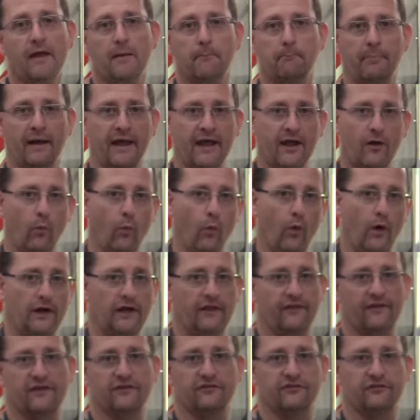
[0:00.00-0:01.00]
Bank 1
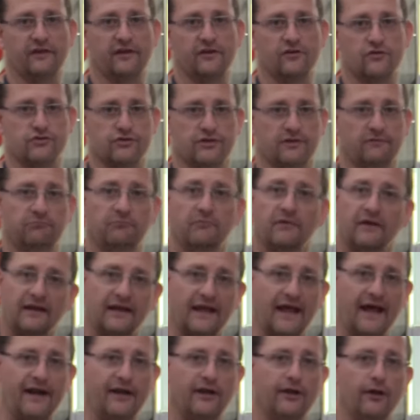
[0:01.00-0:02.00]
of this engine
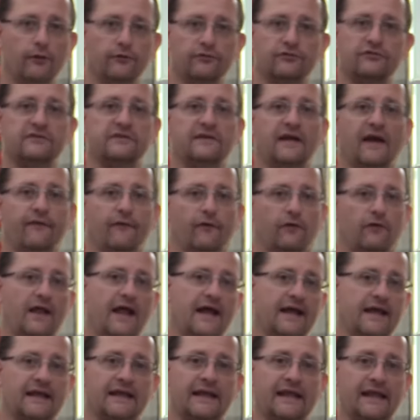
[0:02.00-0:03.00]
kind of goes together
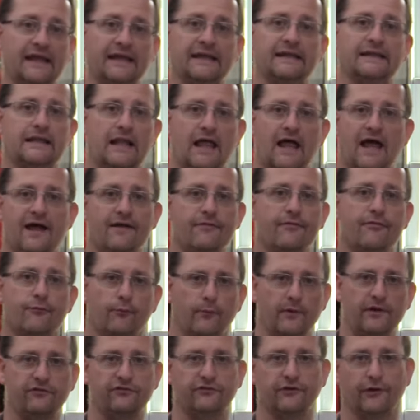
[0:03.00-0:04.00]
like an inline
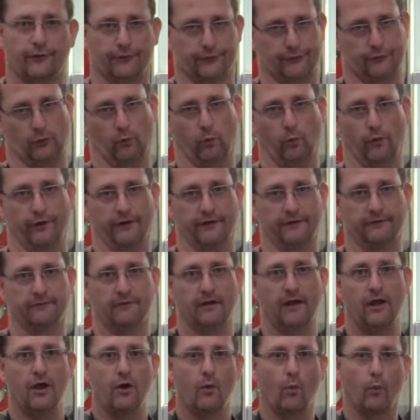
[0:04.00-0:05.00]
3-cylinder would.
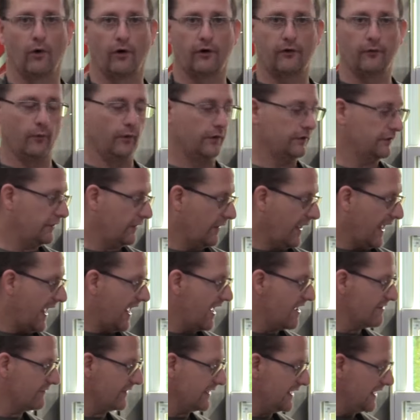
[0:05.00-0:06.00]
We're going to
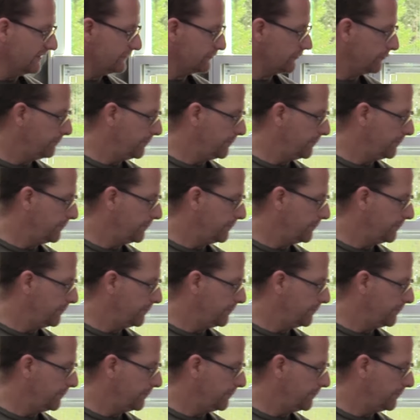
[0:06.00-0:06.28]
have its